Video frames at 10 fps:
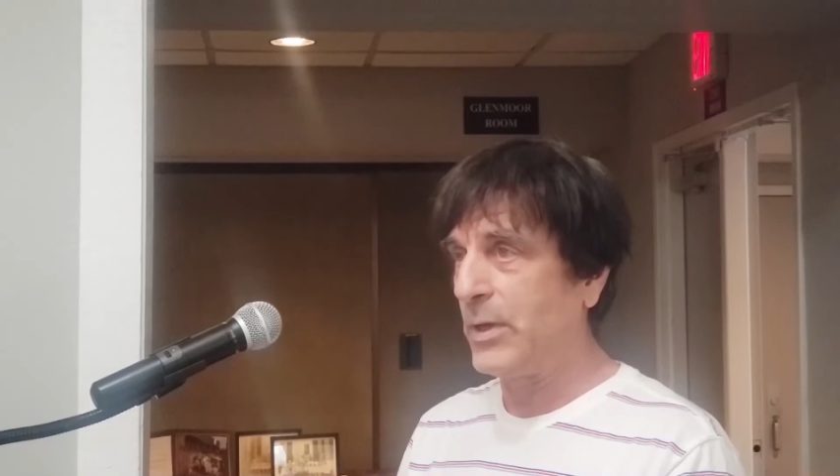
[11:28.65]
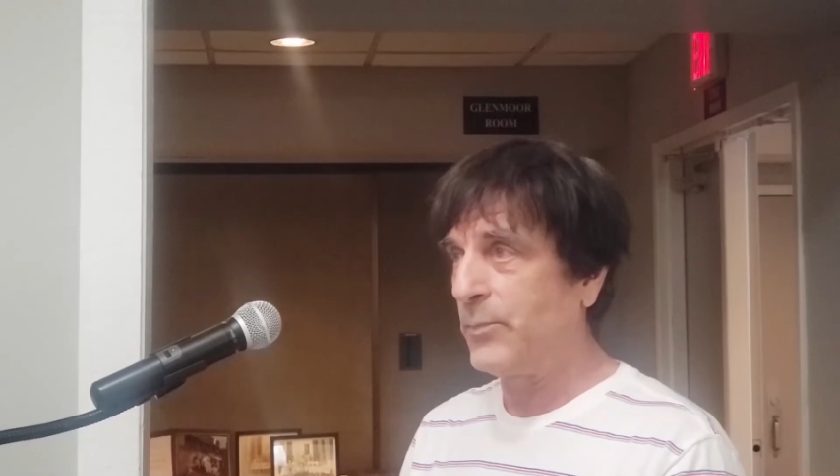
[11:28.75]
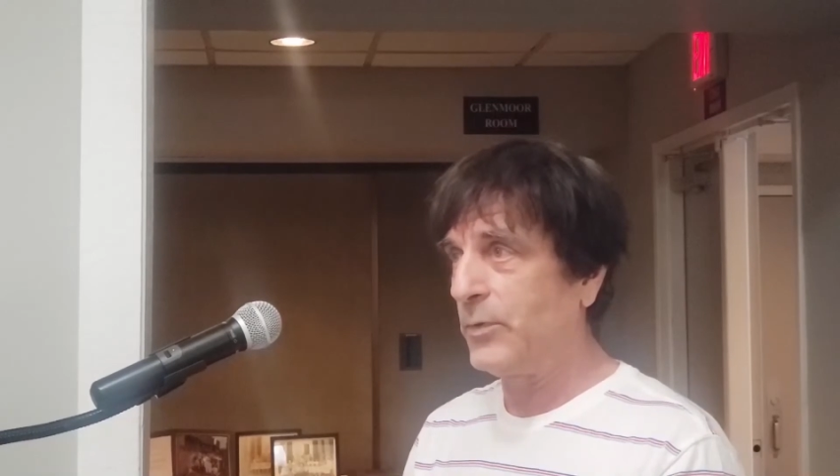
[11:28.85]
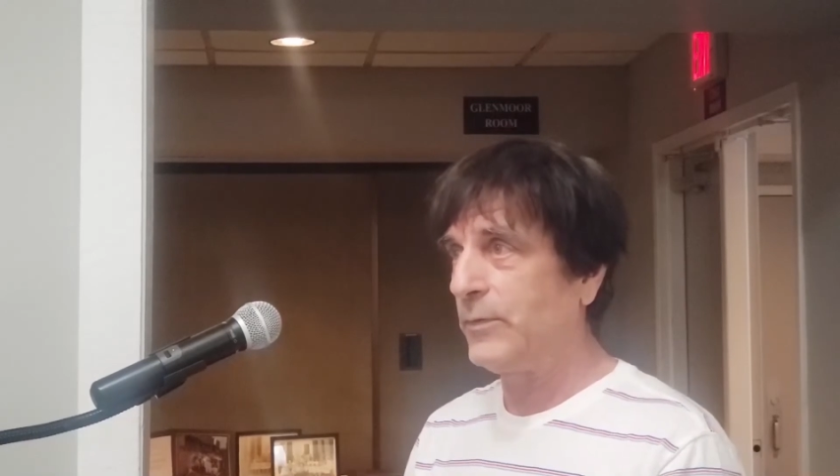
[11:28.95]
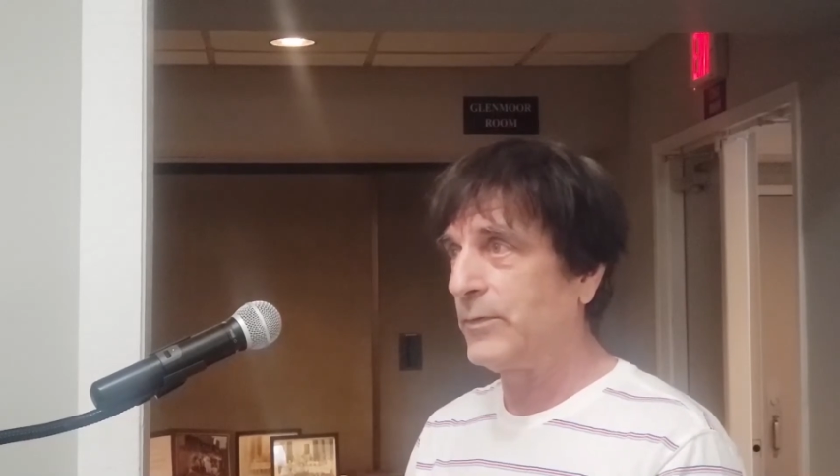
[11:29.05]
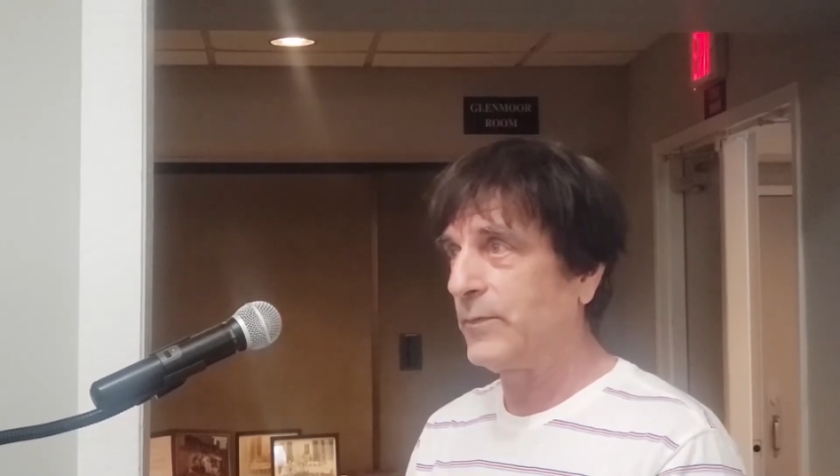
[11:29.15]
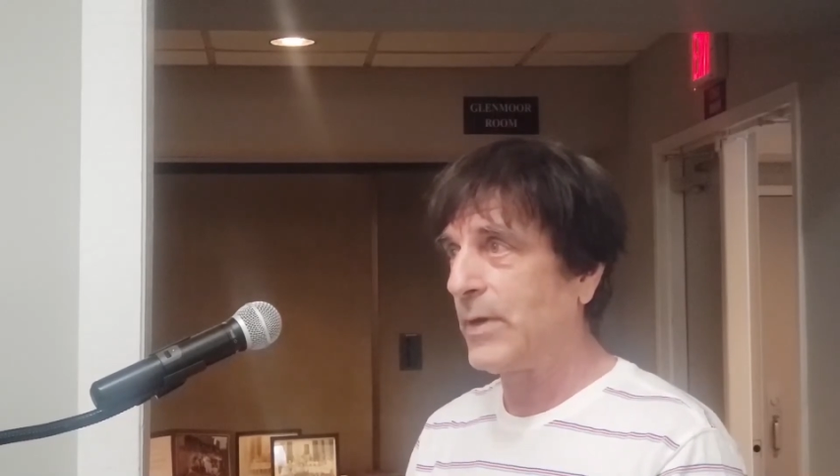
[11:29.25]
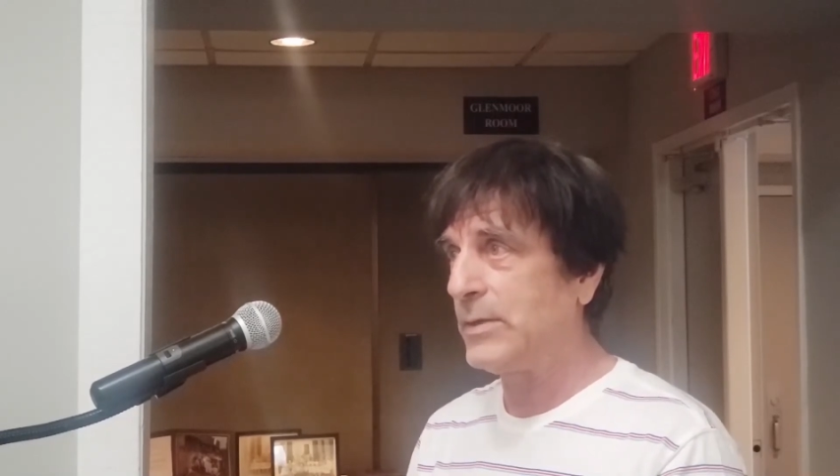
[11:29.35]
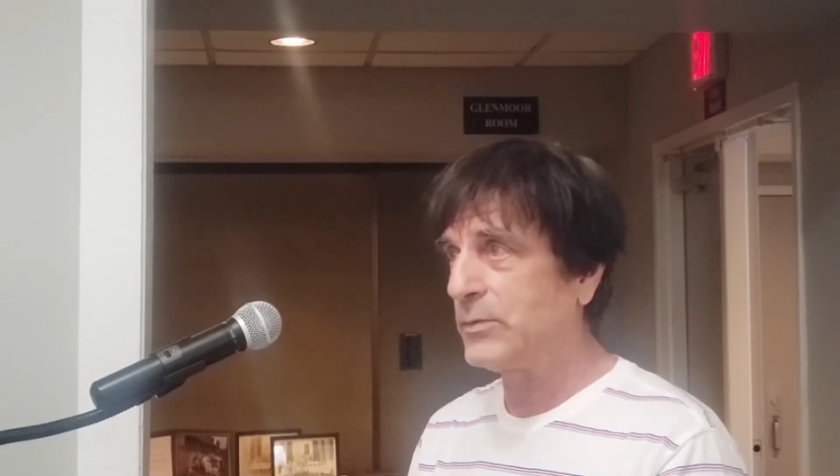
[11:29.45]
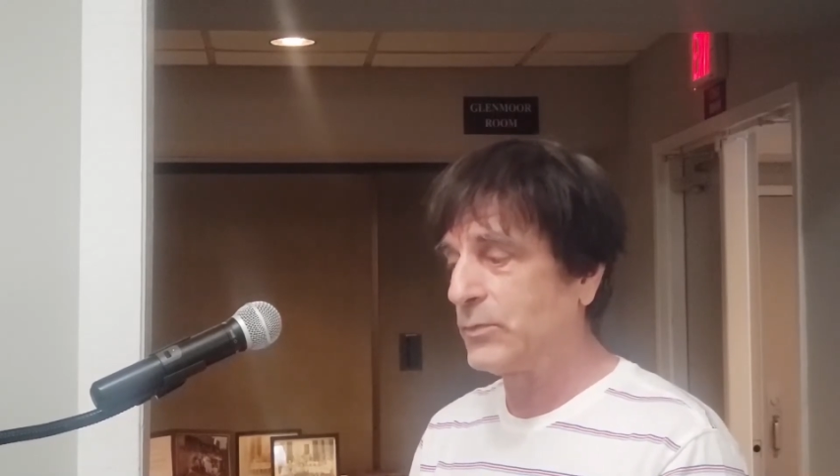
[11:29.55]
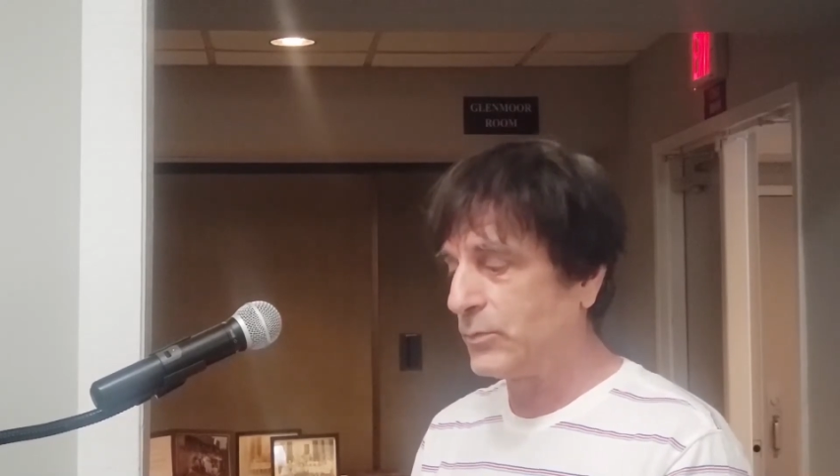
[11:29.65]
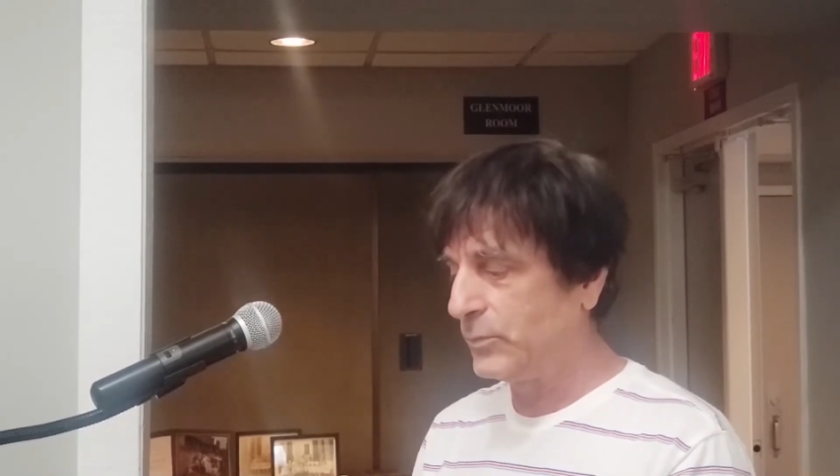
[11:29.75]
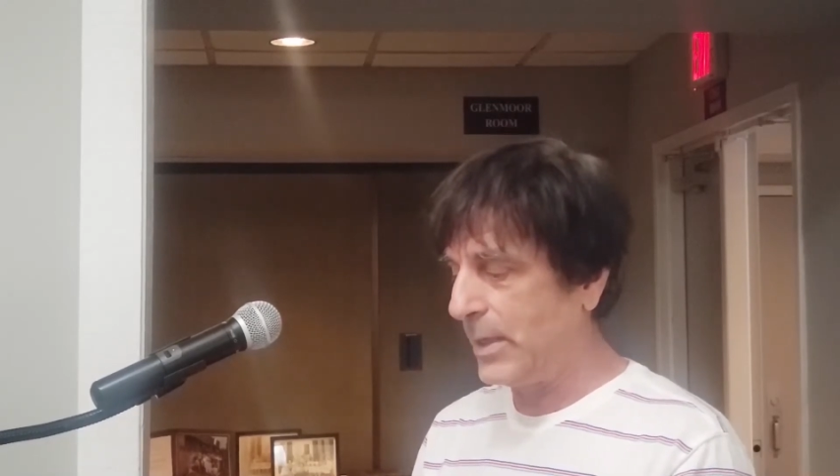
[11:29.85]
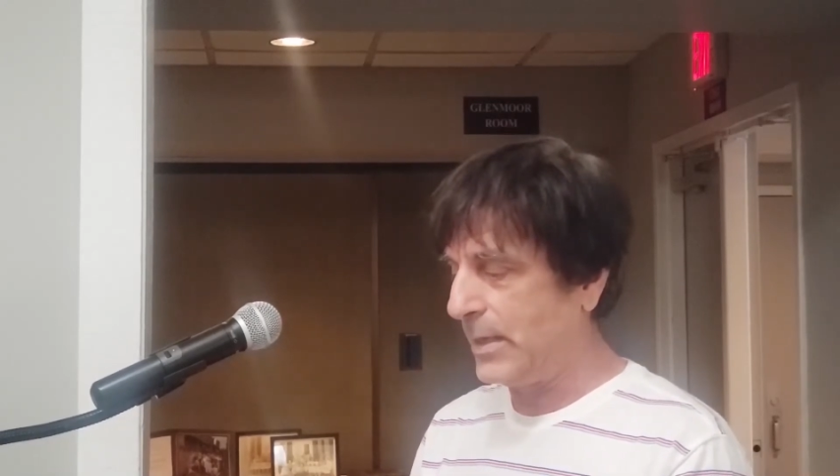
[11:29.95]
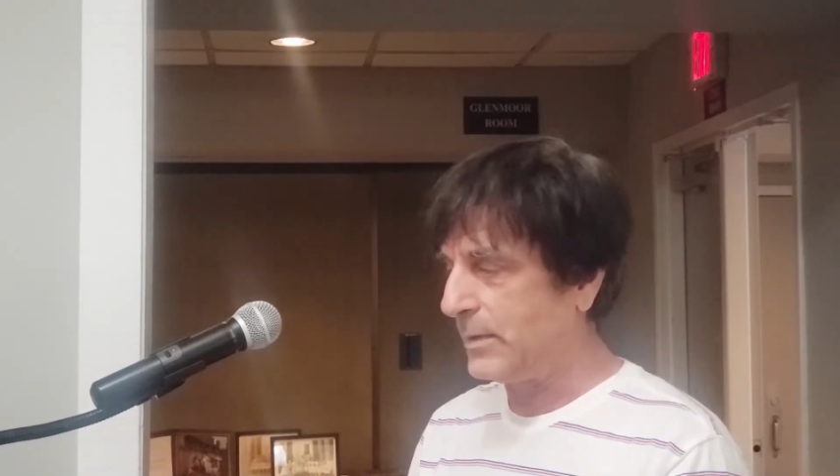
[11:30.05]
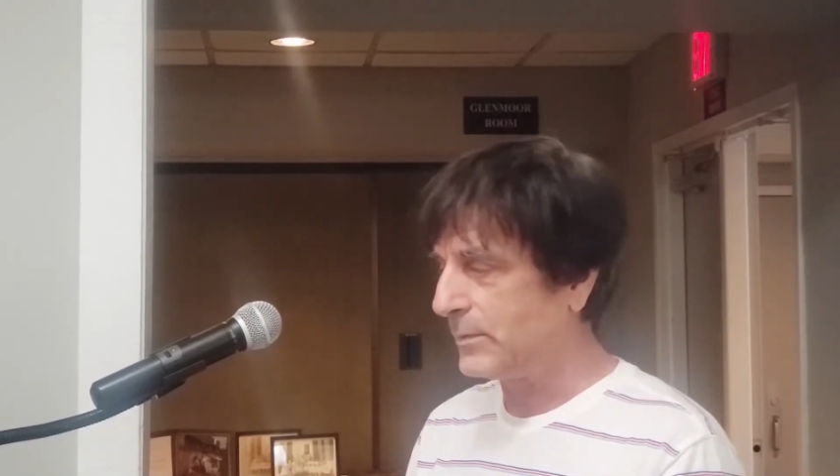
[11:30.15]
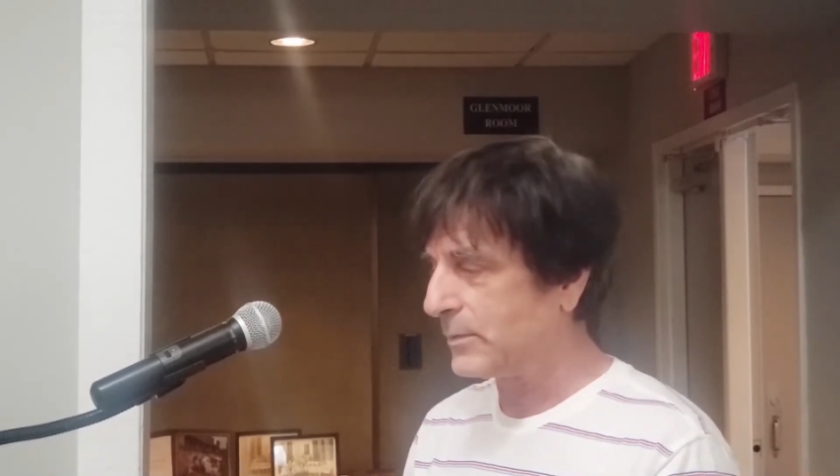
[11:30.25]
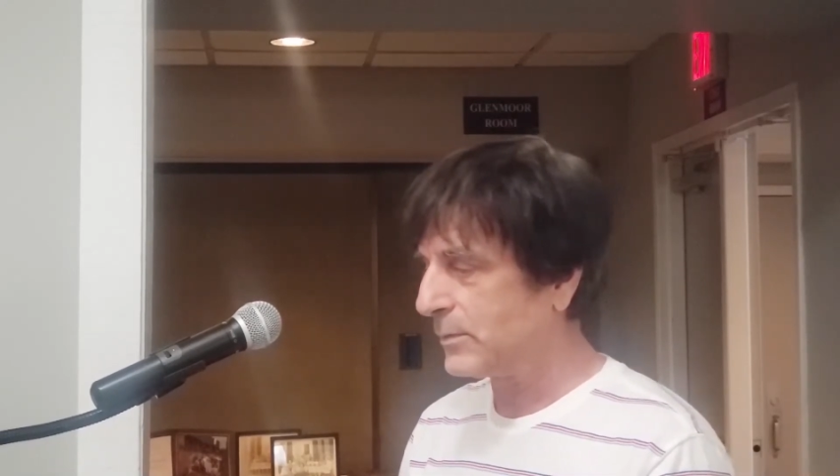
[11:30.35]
memories of high school days.